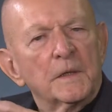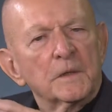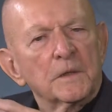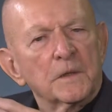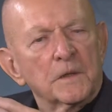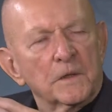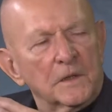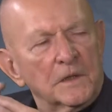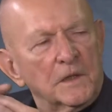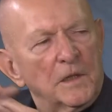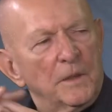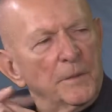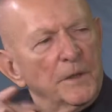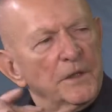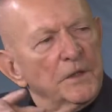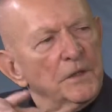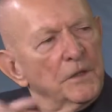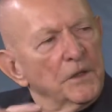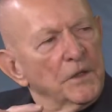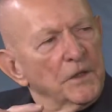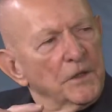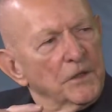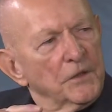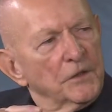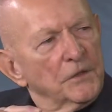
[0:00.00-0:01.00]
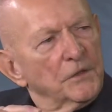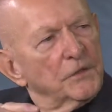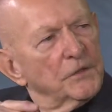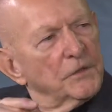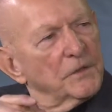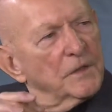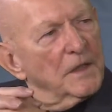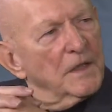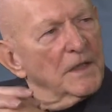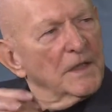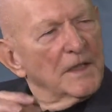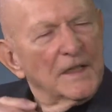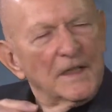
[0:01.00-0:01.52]
to the coming years
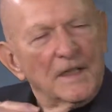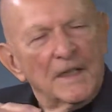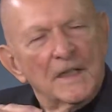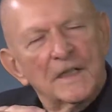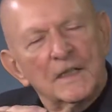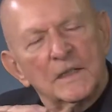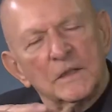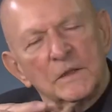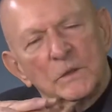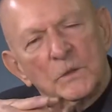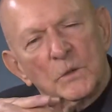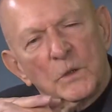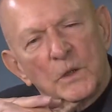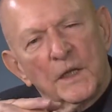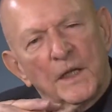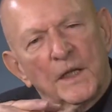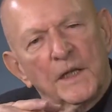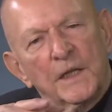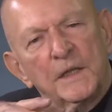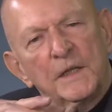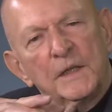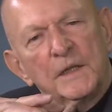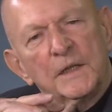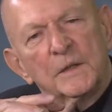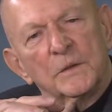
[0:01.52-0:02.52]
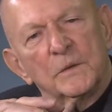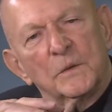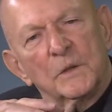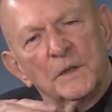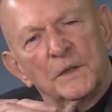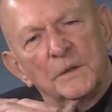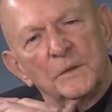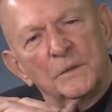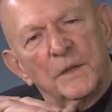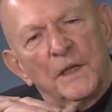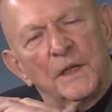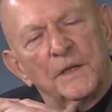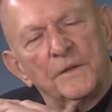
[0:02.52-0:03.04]
uh, when, I, uh,
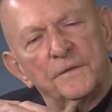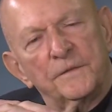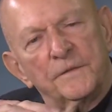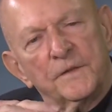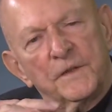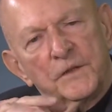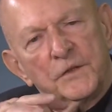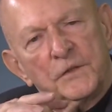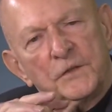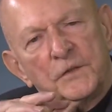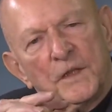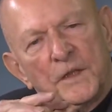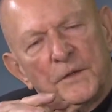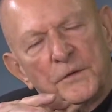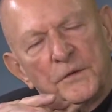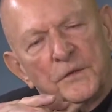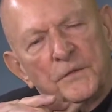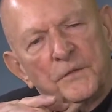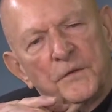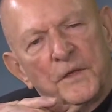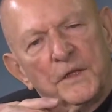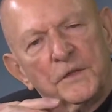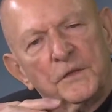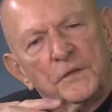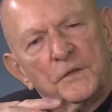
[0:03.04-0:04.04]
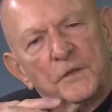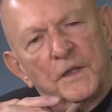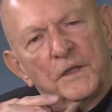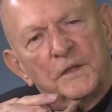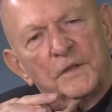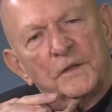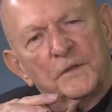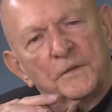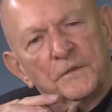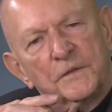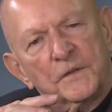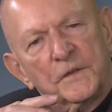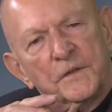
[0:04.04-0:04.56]
when I finished, I was flight
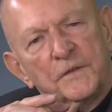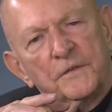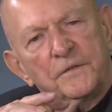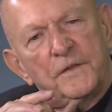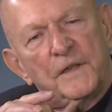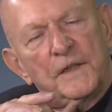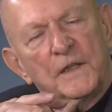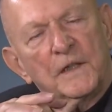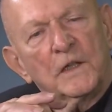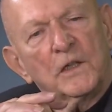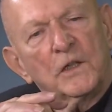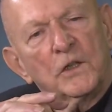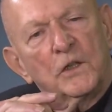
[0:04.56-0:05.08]
director for the final